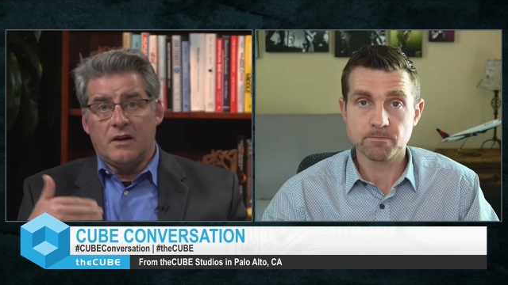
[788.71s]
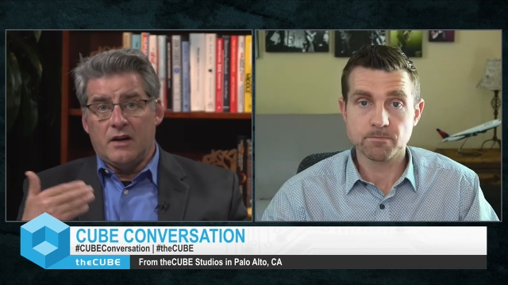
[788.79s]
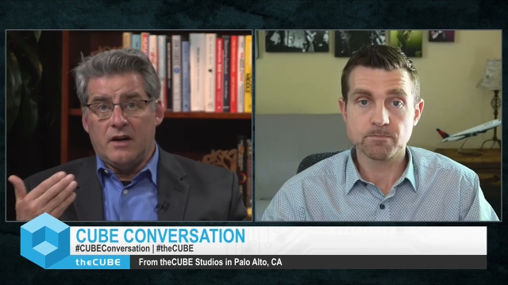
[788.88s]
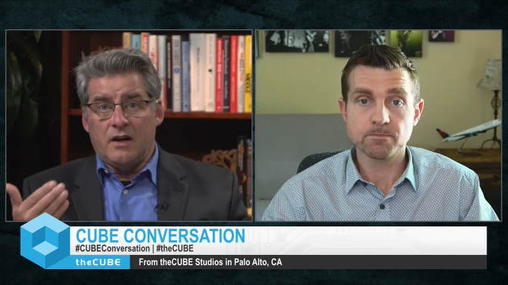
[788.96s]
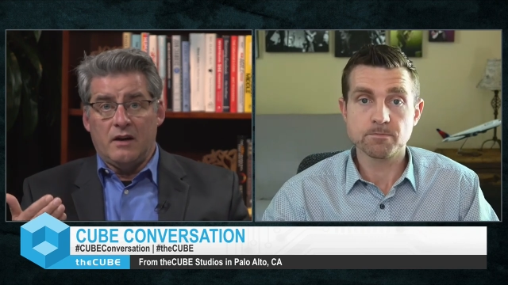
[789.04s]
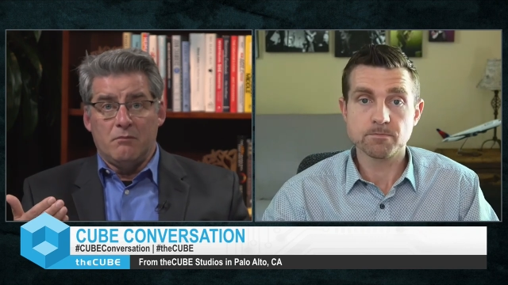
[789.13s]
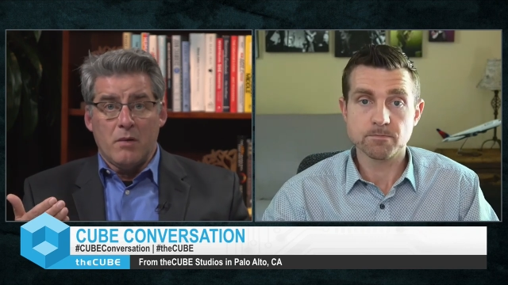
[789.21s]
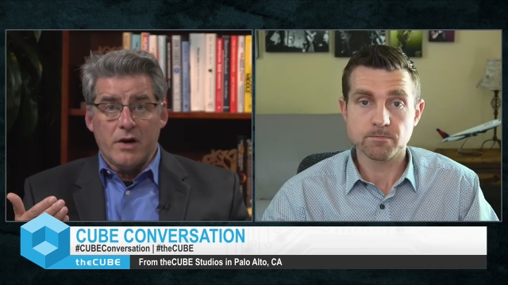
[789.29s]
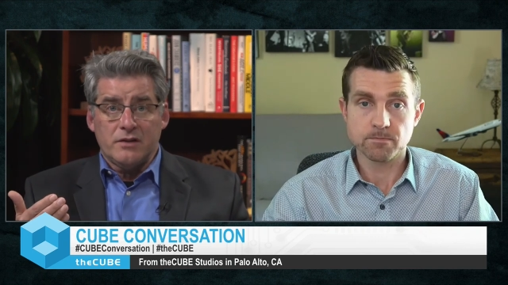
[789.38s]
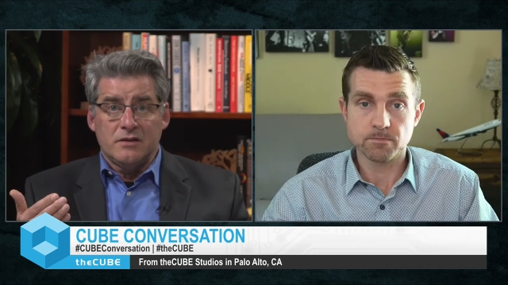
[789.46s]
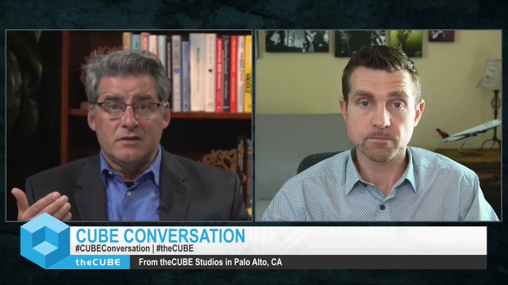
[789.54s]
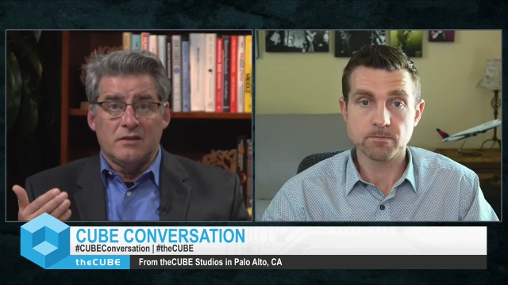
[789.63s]
Speaker 1: uh, and
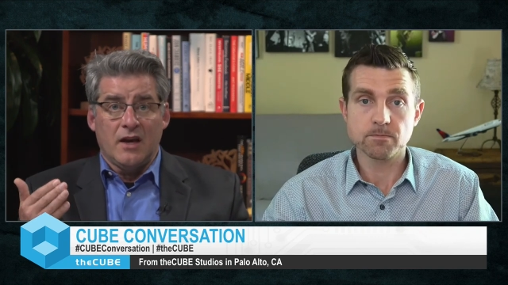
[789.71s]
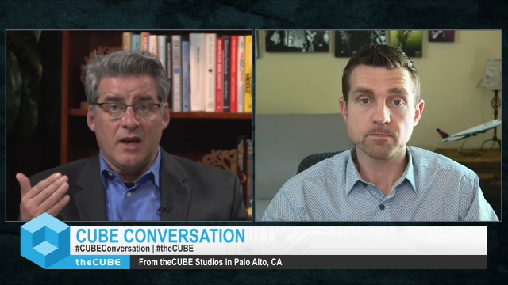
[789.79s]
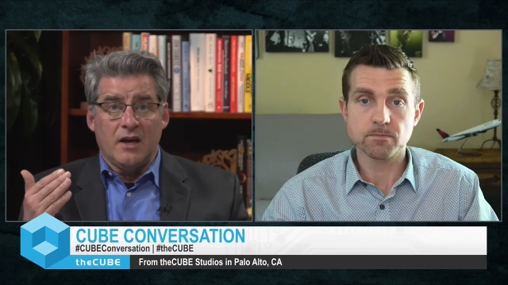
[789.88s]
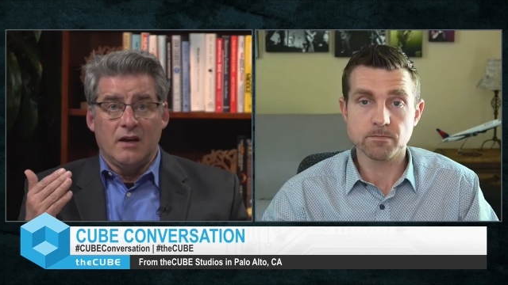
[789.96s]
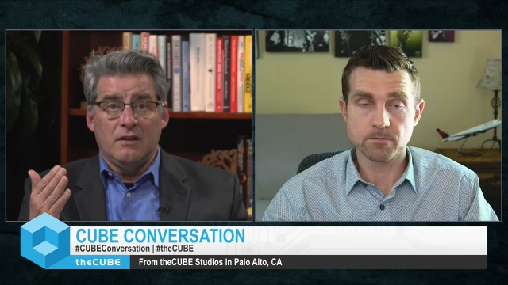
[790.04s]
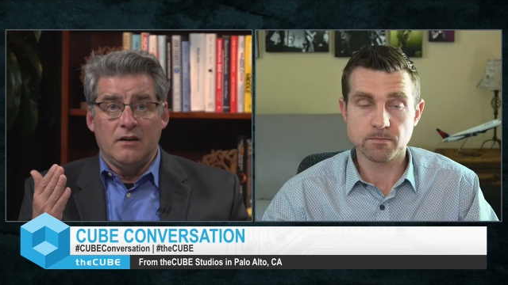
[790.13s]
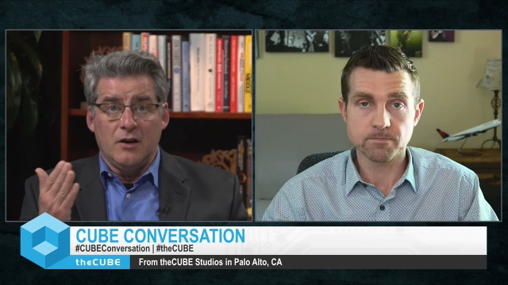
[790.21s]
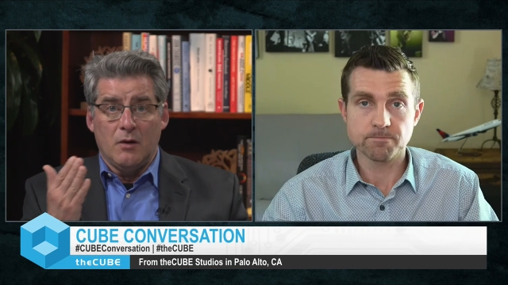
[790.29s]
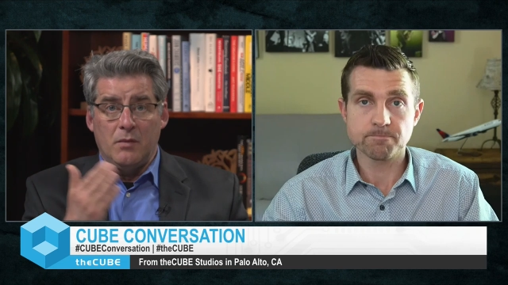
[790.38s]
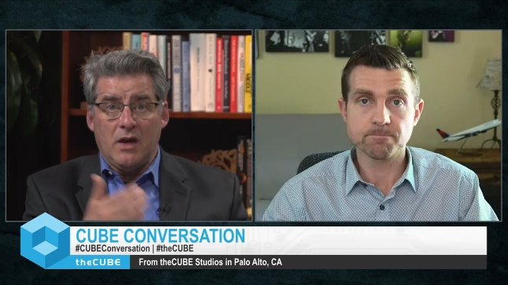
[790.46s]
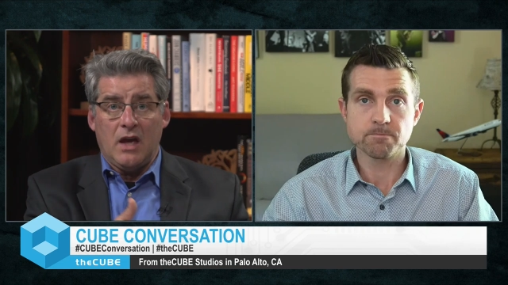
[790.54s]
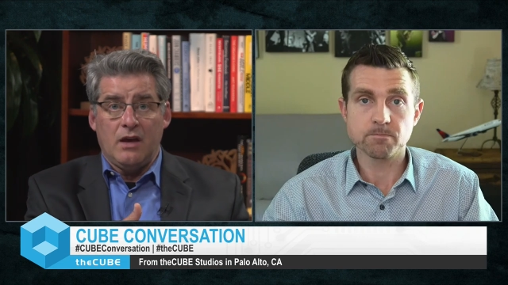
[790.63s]
months and, you know,
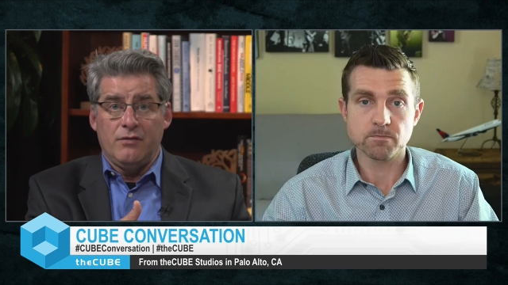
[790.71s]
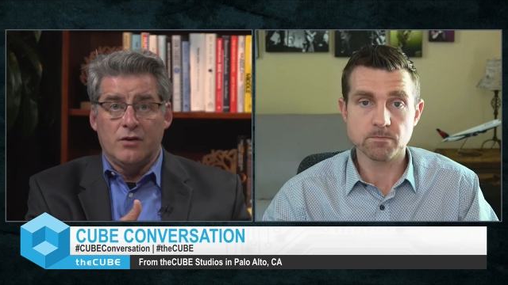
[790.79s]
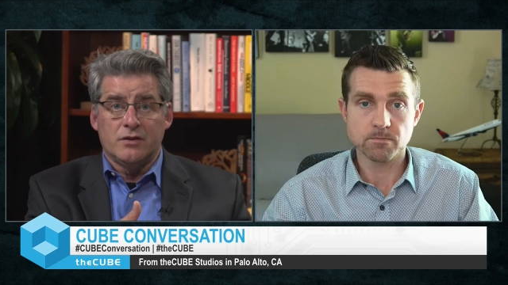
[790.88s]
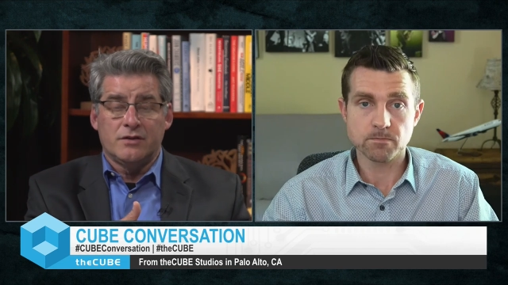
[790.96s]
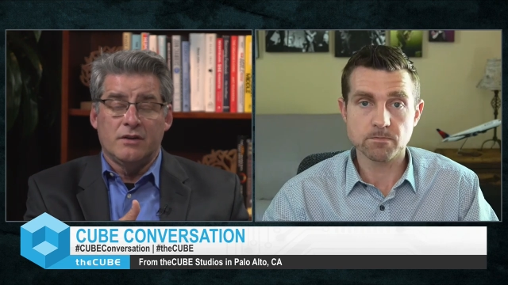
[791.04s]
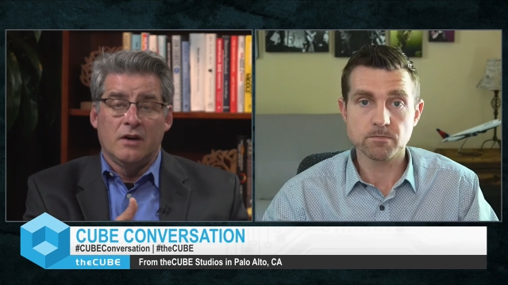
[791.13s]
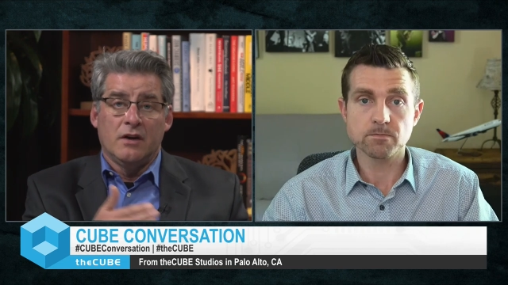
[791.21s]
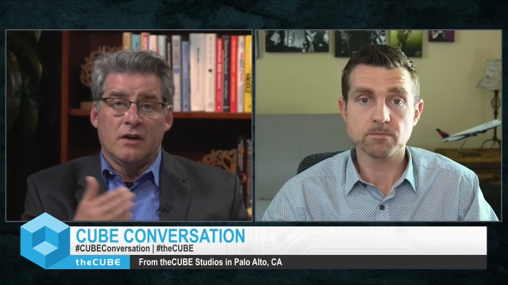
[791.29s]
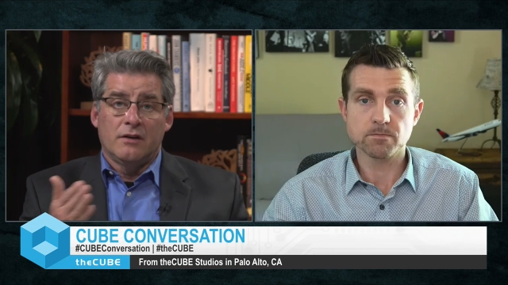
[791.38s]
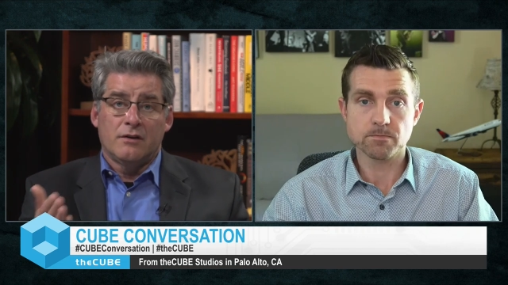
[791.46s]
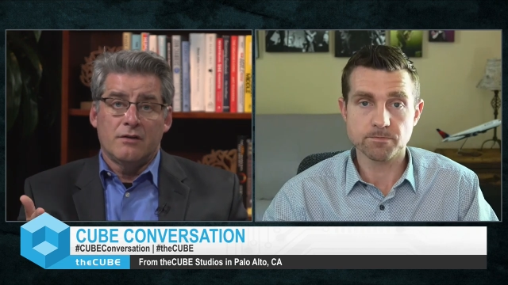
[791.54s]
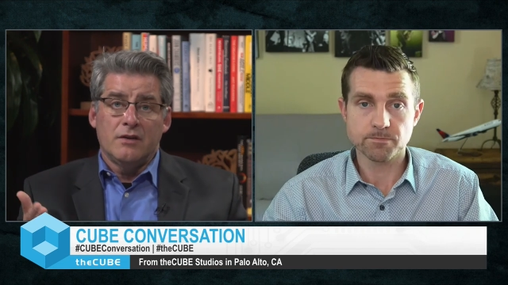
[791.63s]
behaviors
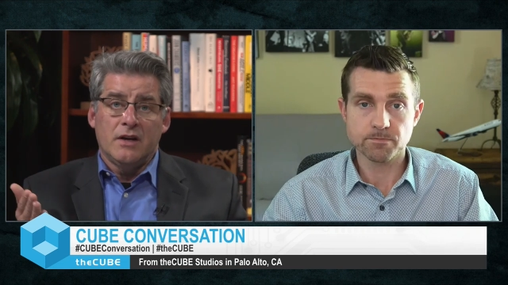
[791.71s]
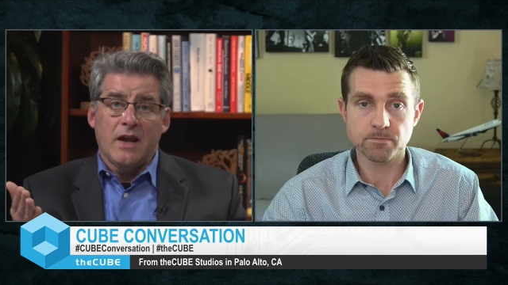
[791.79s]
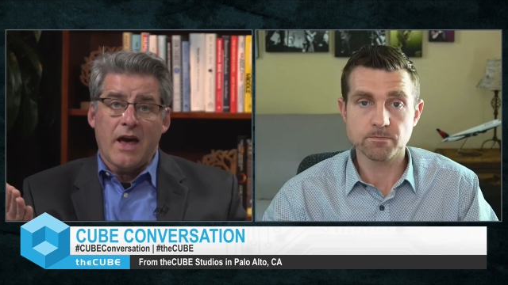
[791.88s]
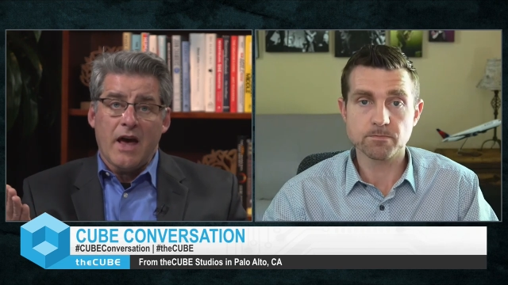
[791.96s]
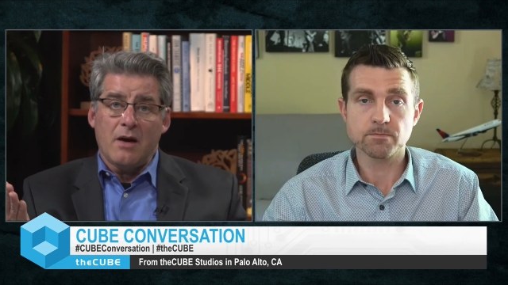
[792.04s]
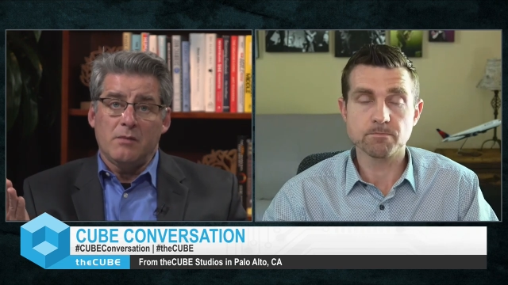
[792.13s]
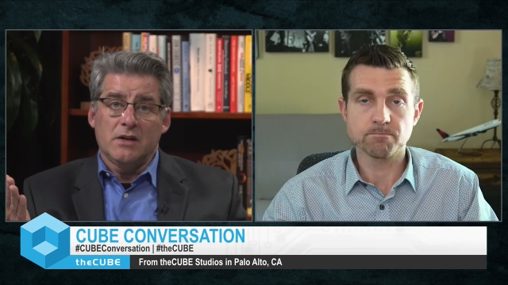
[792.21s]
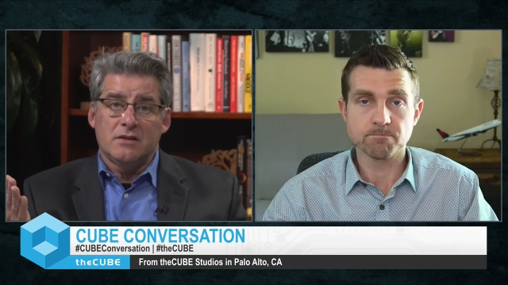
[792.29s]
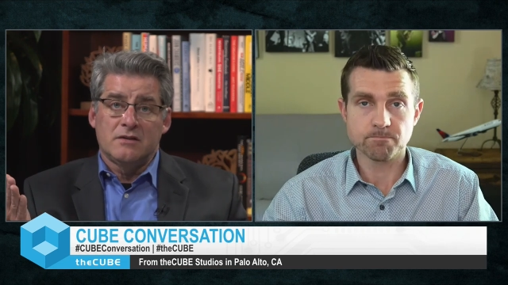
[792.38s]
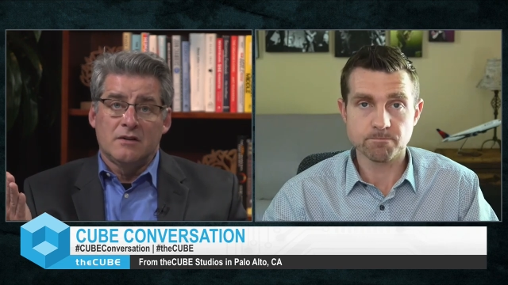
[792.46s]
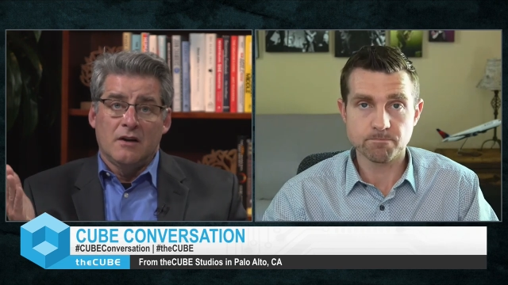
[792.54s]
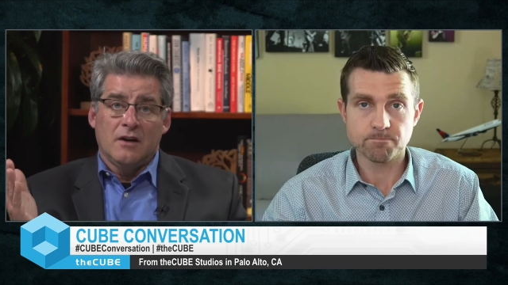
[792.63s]
turn into
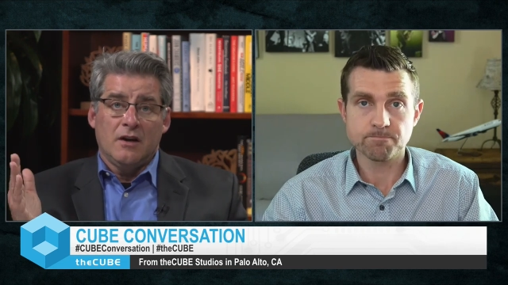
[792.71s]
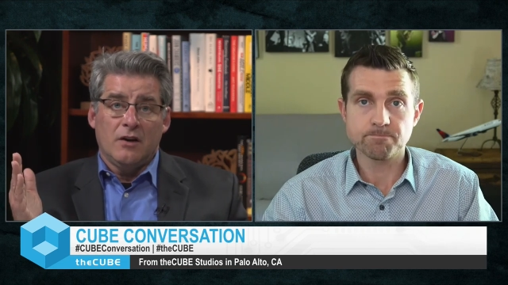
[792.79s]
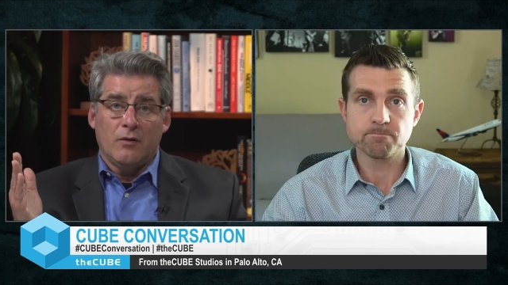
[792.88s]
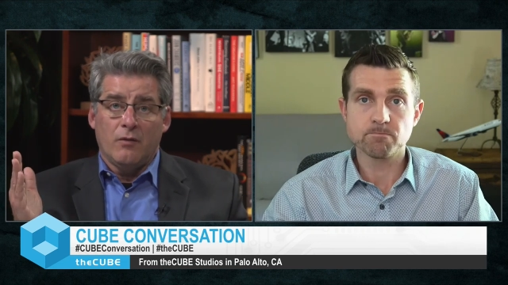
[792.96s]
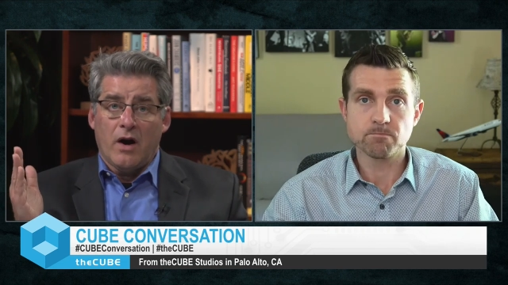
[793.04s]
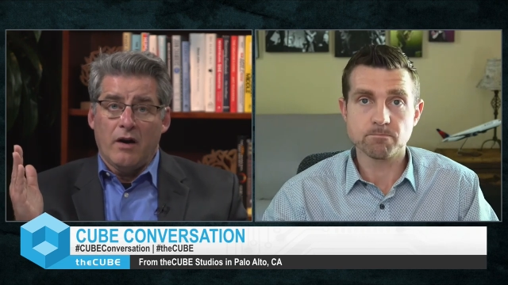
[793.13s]
habits, you know,